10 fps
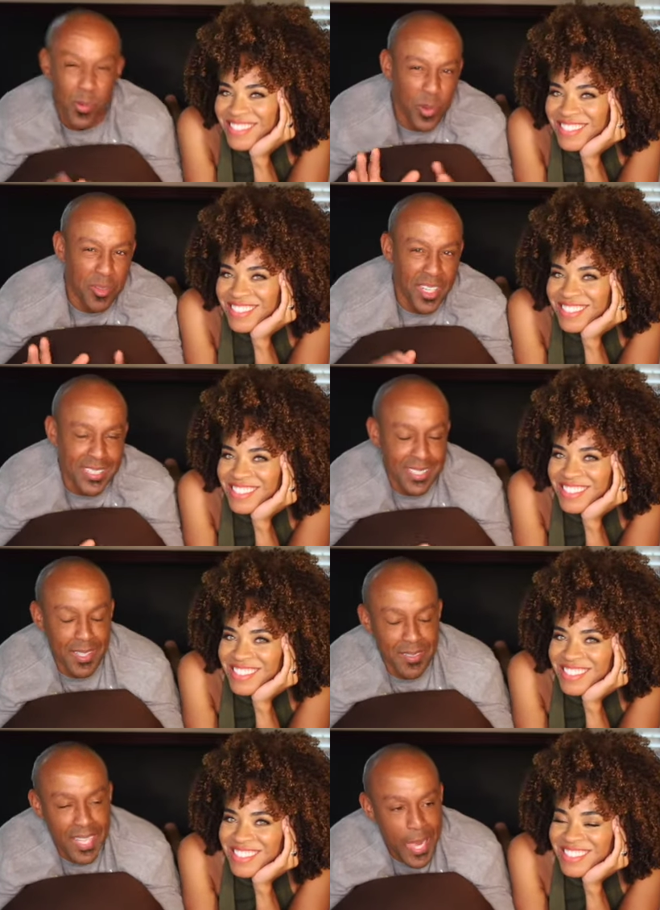Speaker 1: Real fun
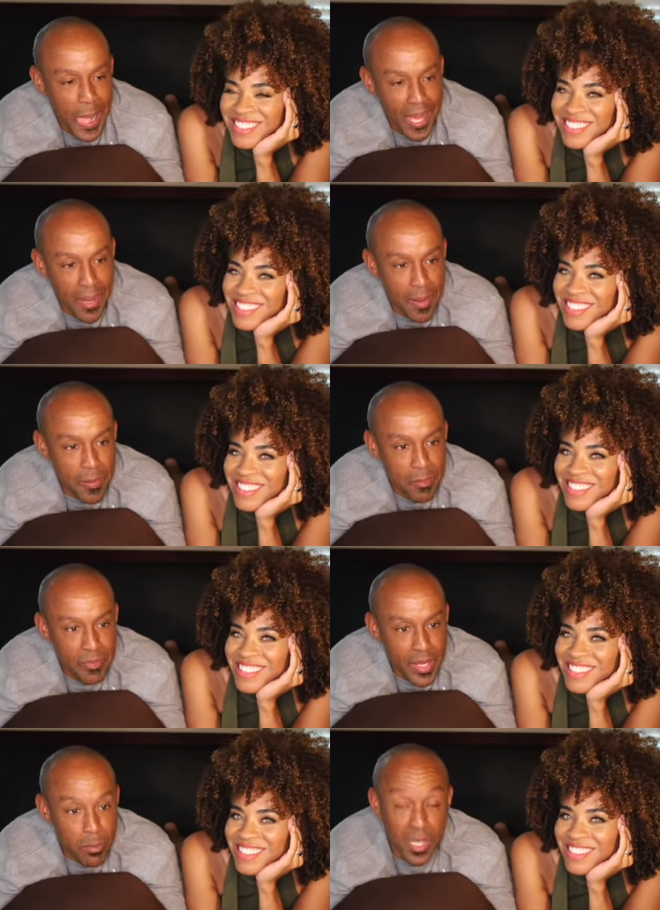stuff. Um,
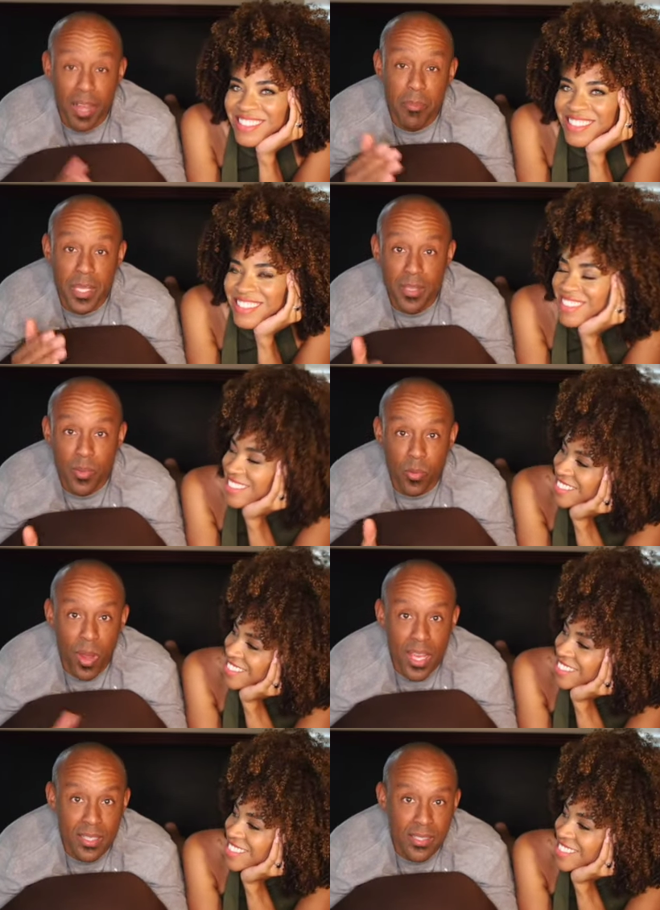but I've been
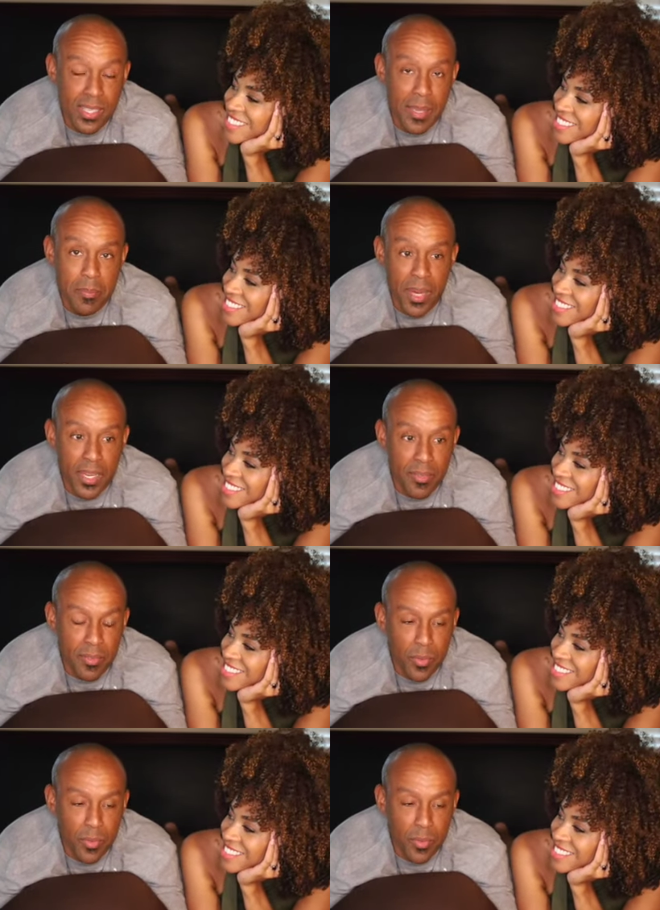riding the same bike